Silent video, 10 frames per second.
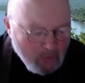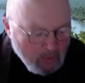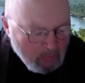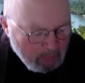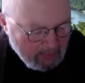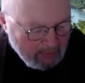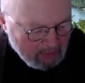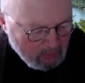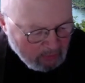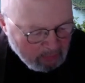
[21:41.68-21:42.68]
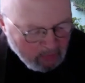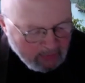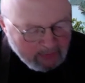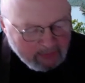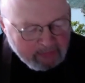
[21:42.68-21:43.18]
We can get to a
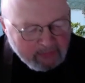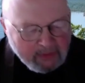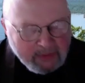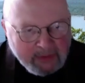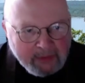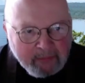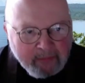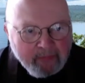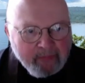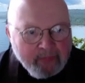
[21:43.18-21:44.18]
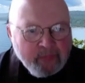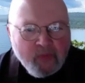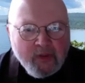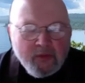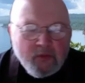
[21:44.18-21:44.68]
point
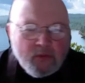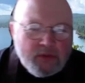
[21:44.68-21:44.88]
where